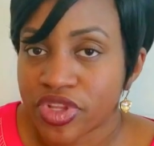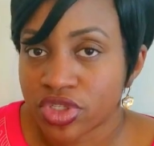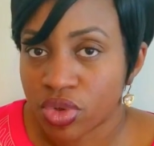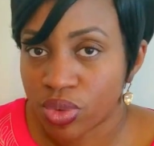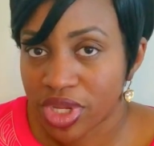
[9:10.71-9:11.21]

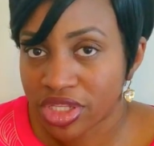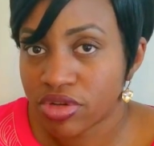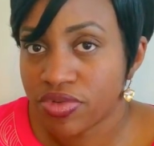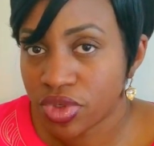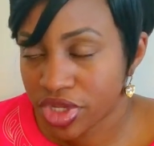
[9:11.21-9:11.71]
So
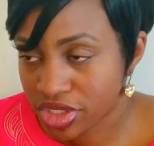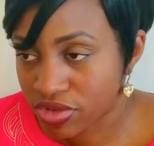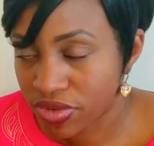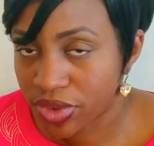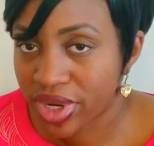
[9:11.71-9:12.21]
interview the
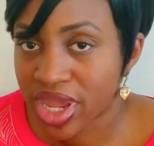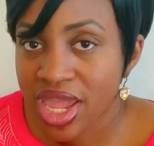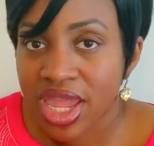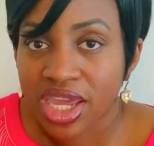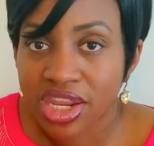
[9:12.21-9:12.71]
interviewer.
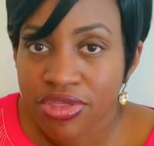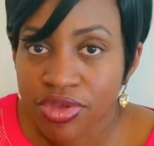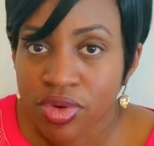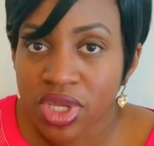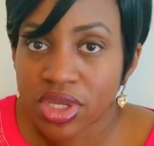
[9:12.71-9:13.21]
And then
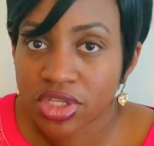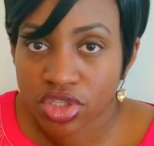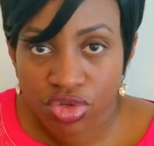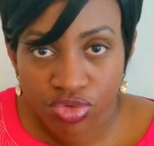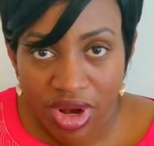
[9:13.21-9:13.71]
3
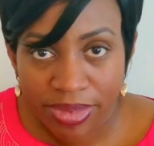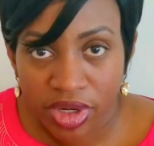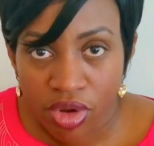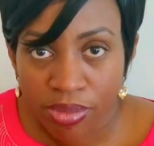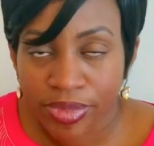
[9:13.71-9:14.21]
is you wrap
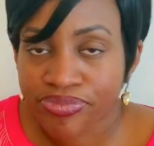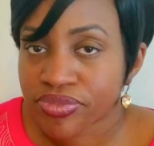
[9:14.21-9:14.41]
it up.